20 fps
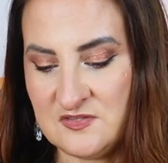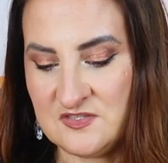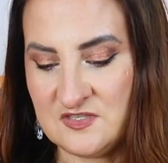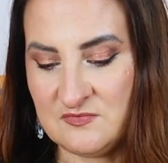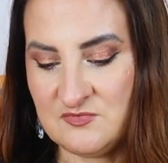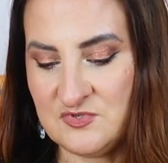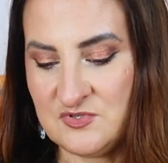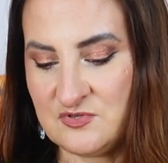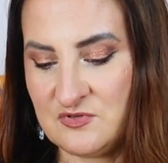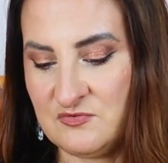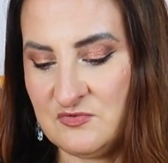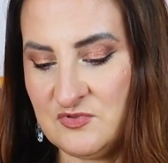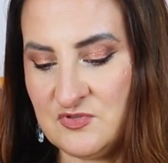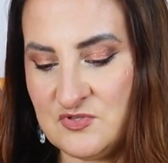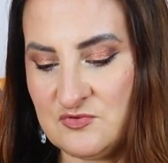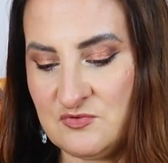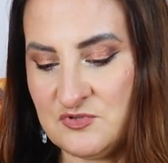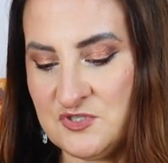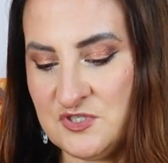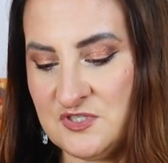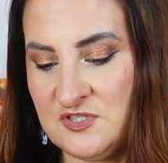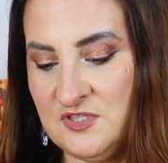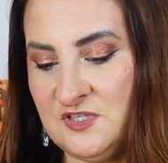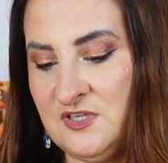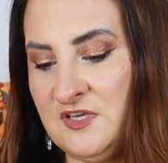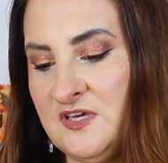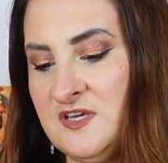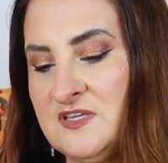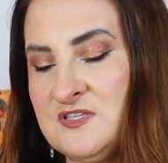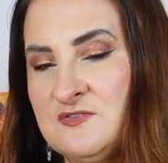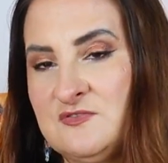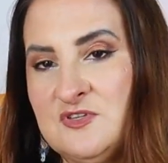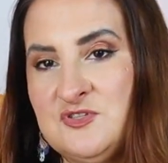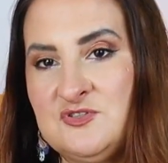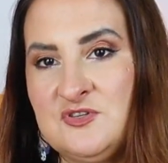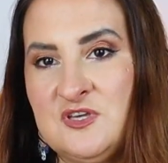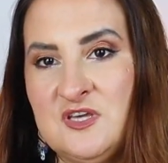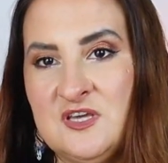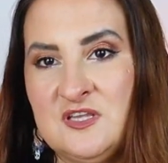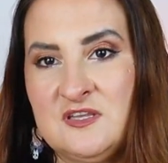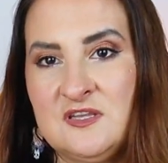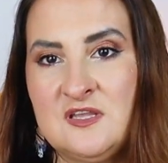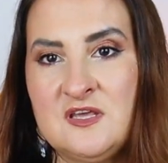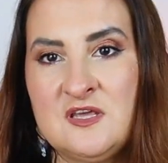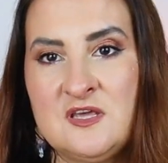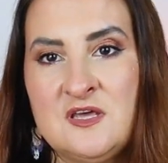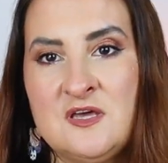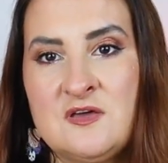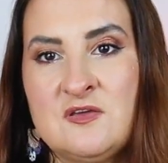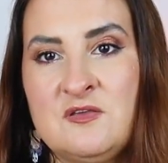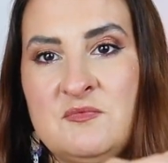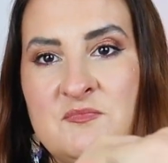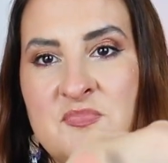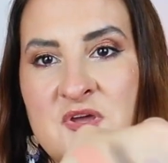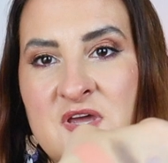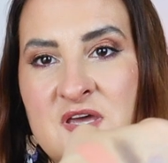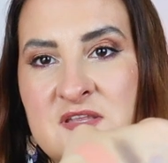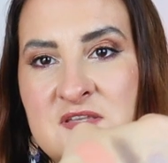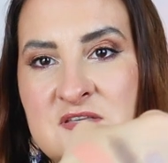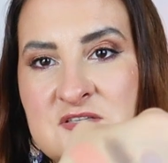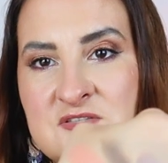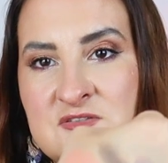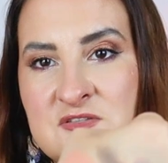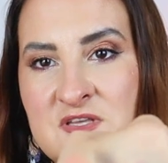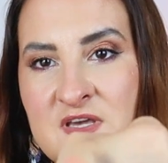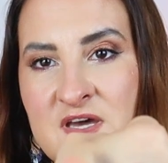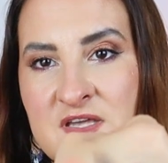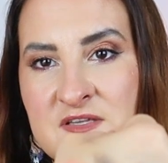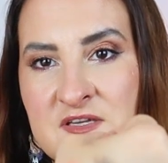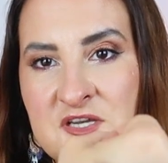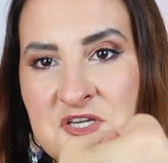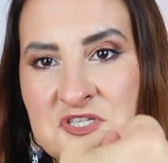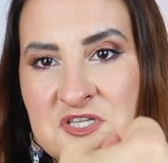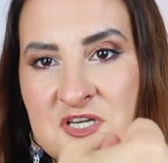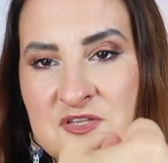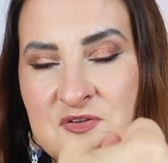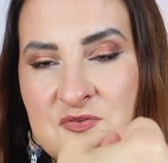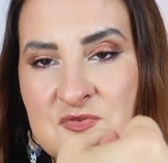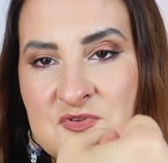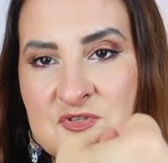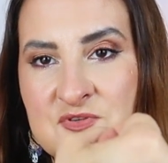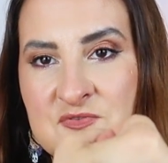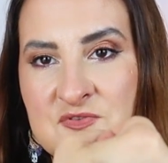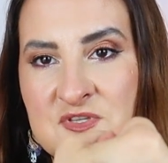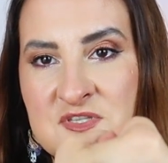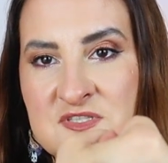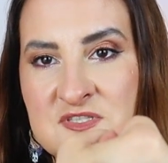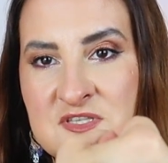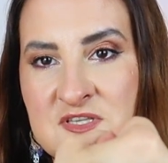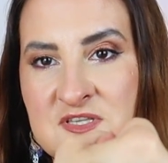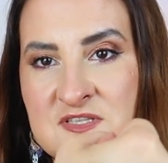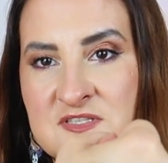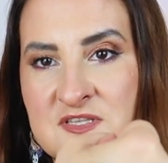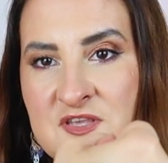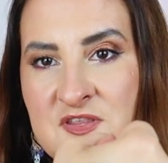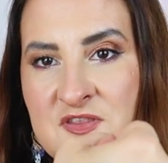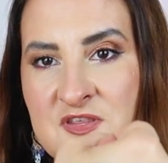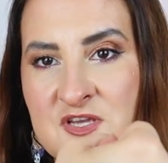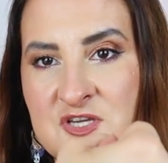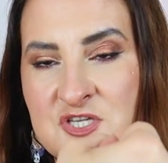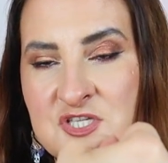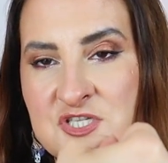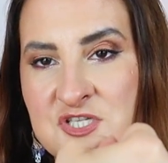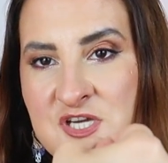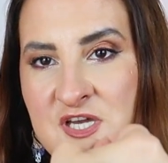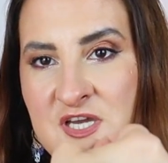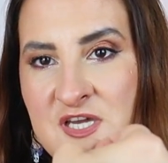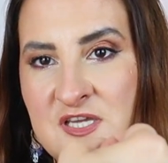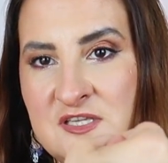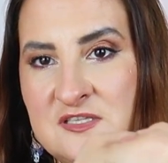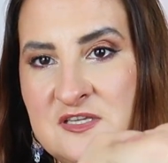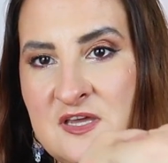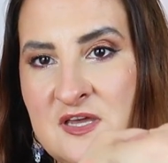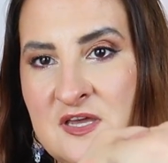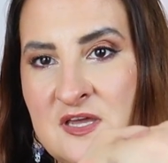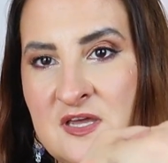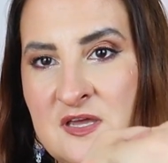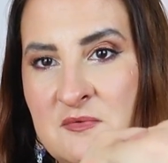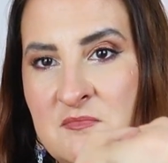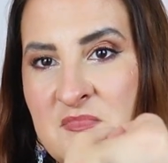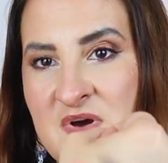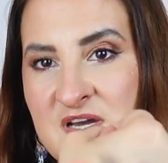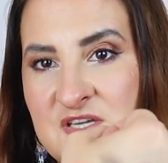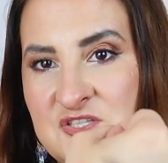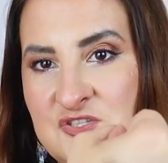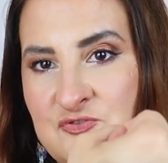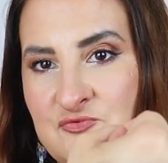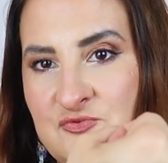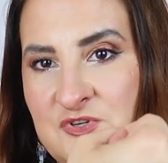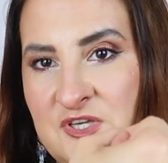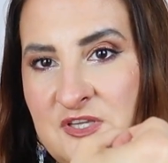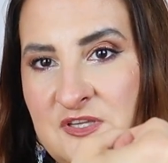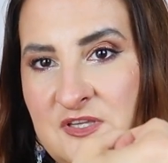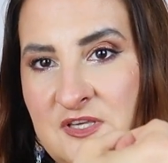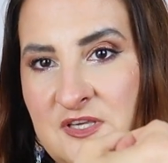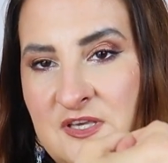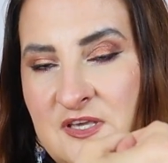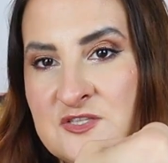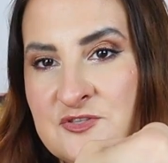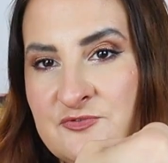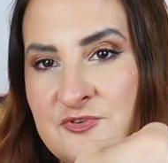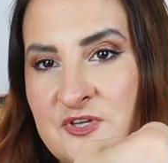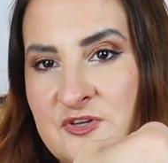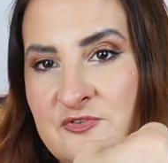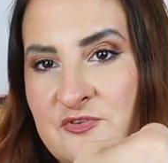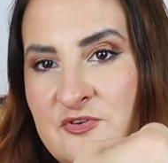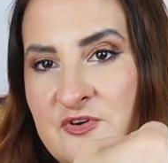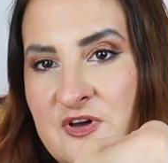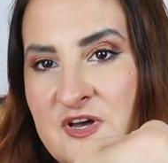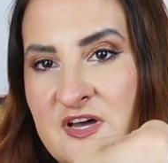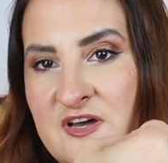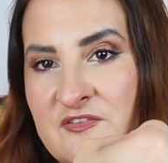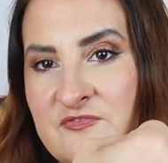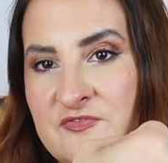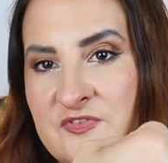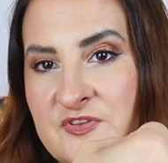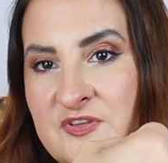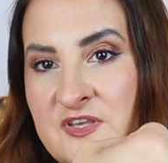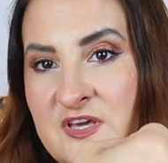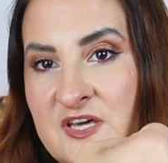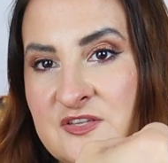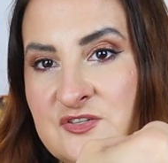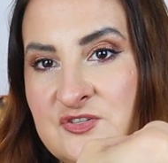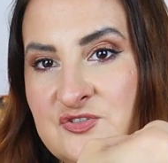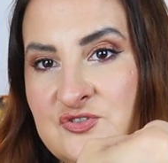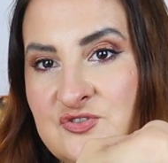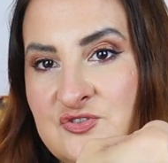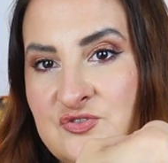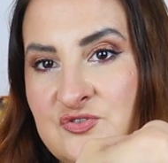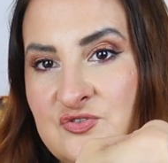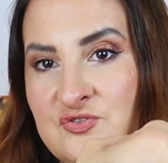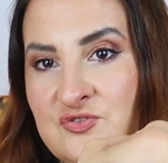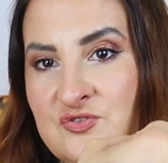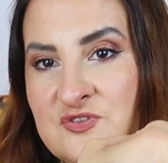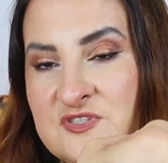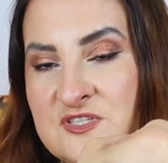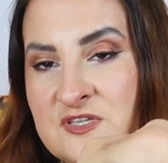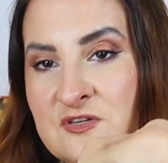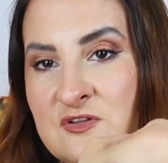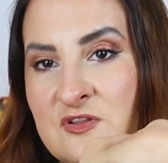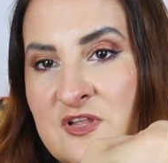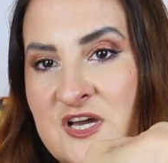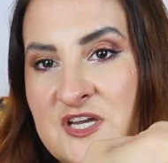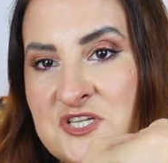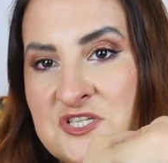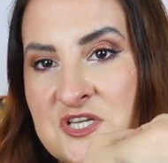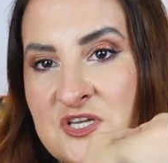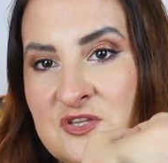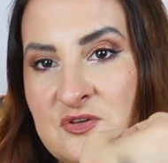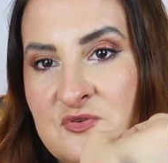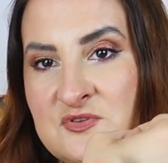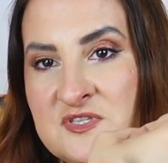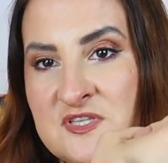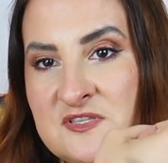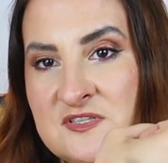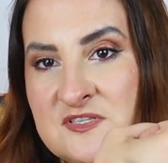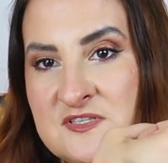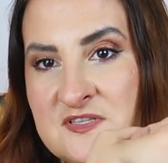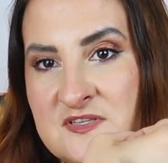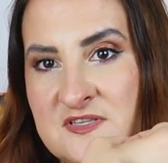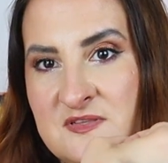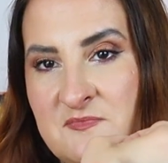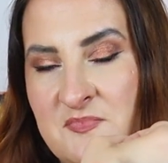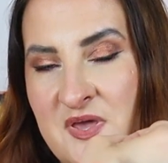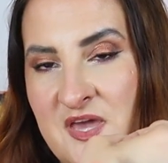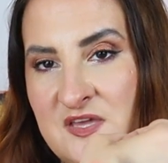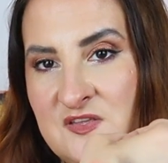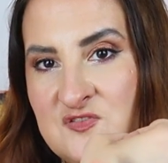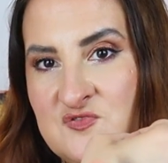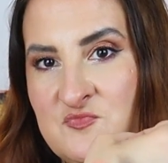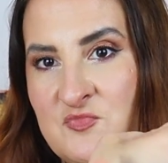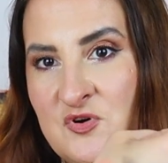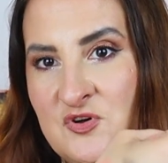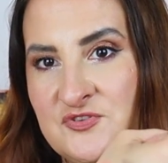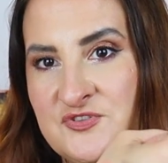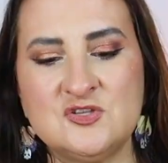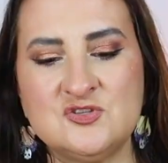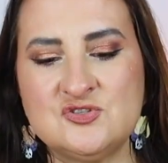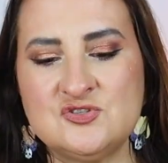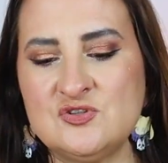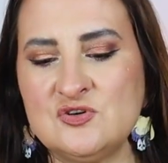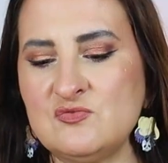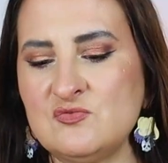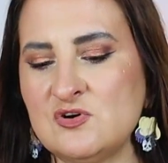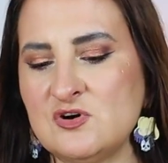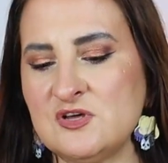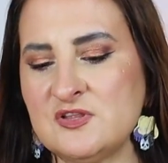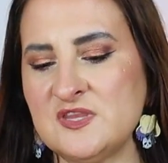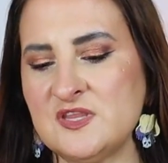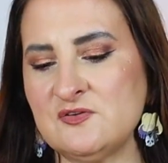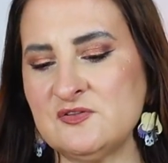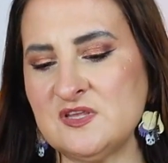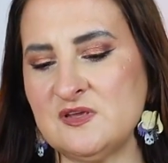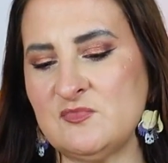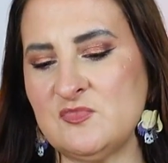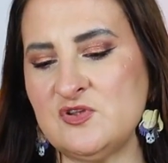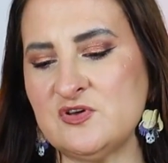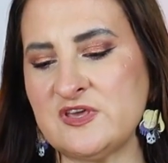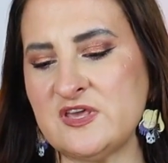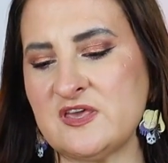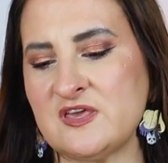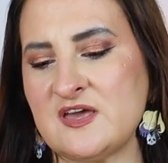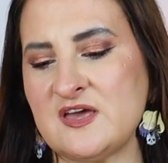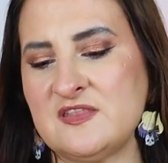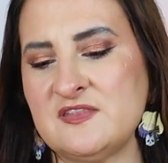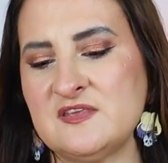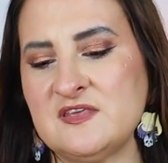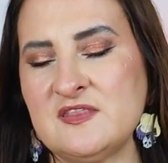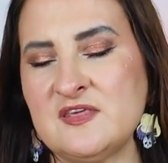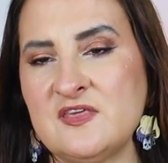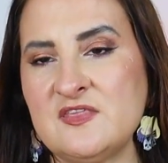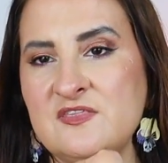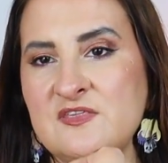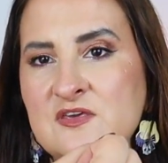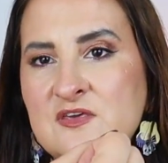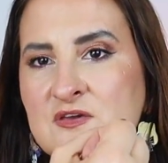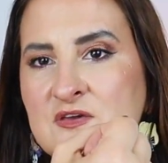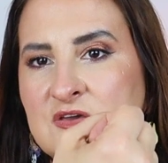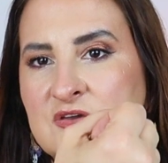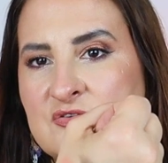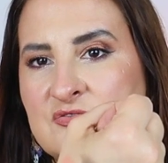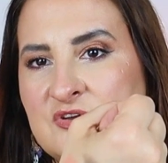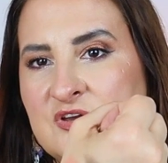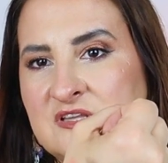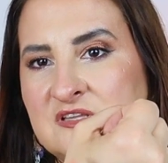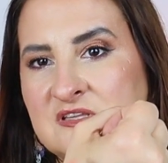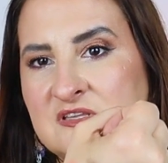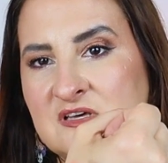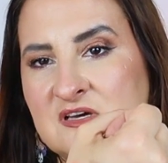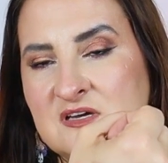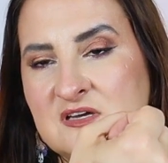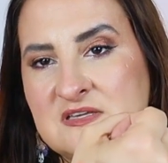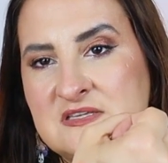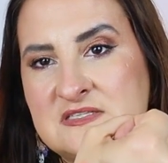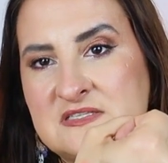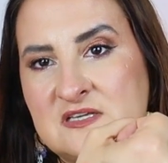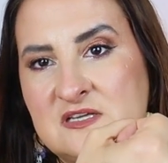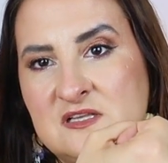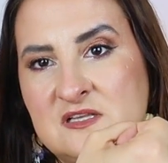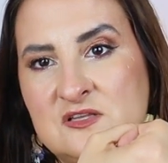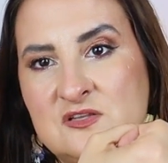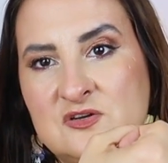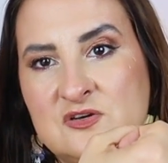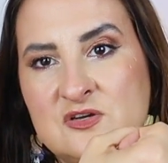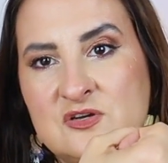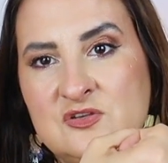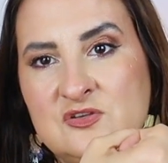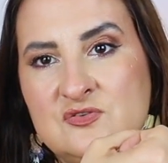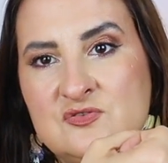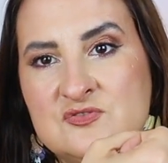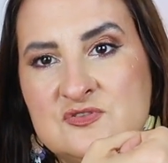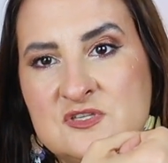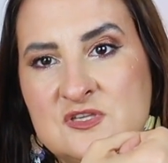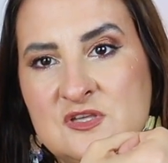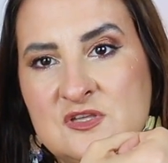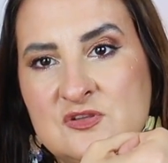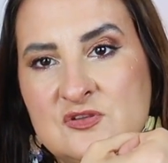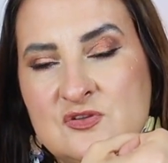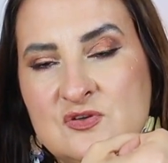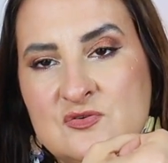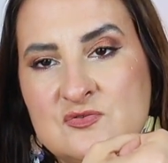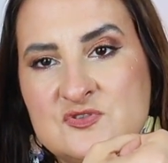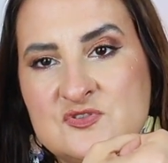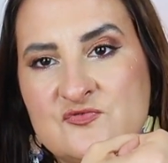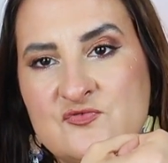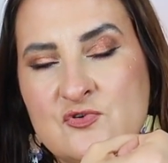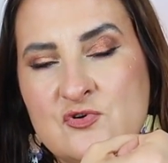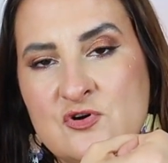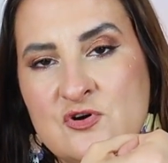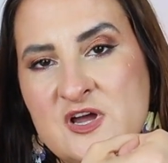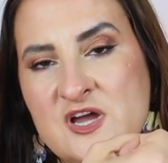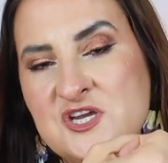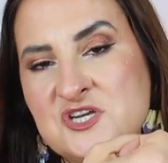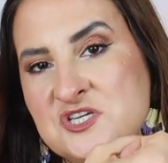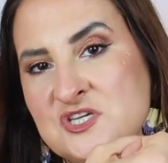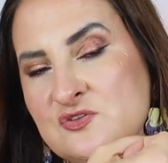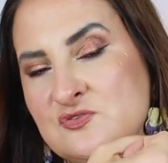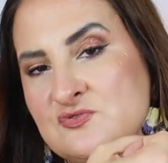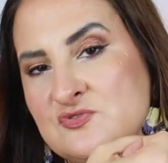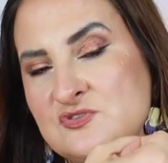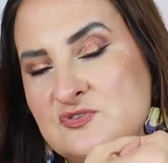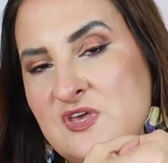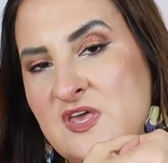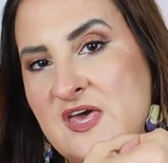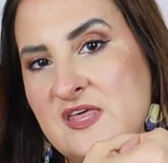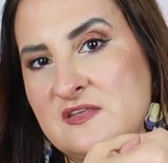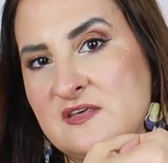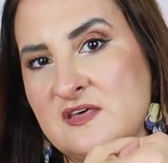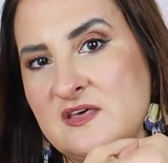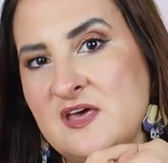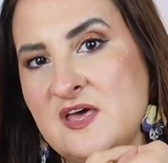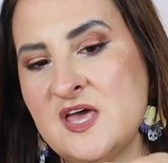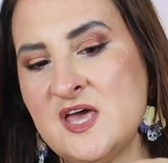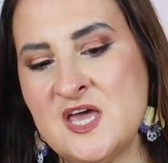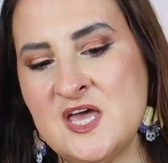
So I'm just going to swatch it here so that you can compare this to the other eyeshadow. So this is the shade My Tweedy. So here you have the other two single eyeshadows, and this is the paint pot. Do you know what? Now that I'm looking at it, I think you could create a nice look using those four eyeshadows together.